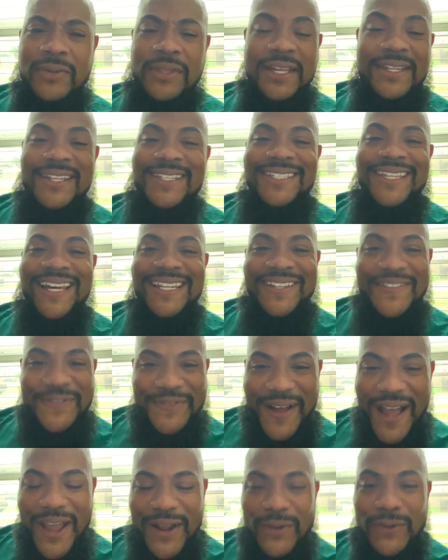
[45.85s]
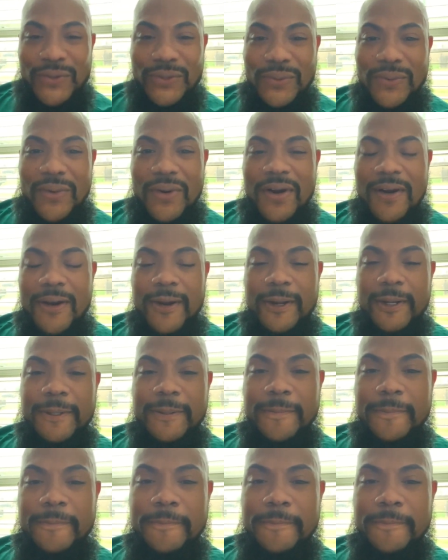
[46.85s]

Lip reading: that does not define who you are.